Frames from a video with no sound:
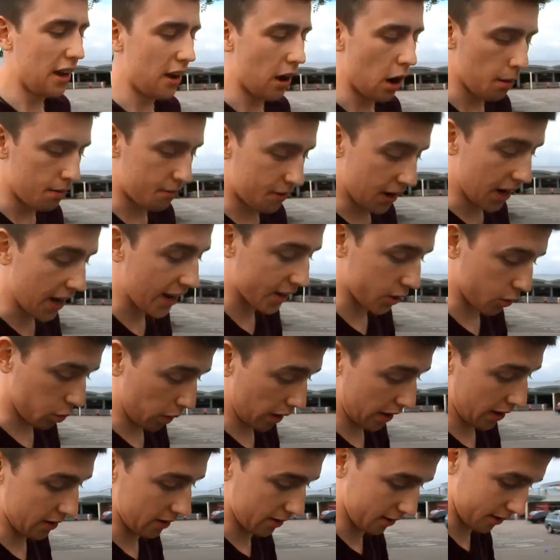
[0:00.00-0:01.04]
Hope next
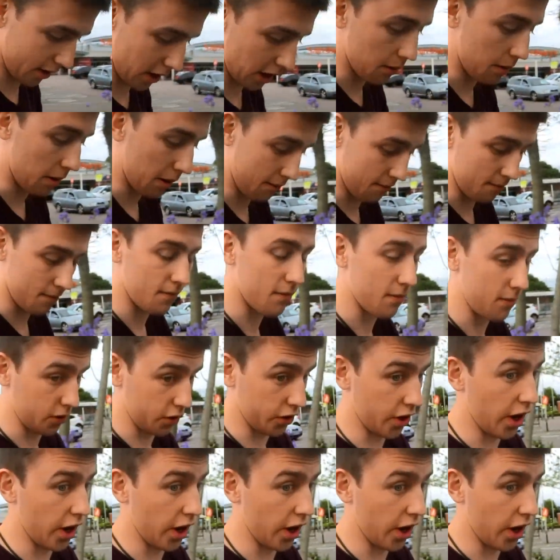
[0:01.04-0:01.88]
week is gonna be, it's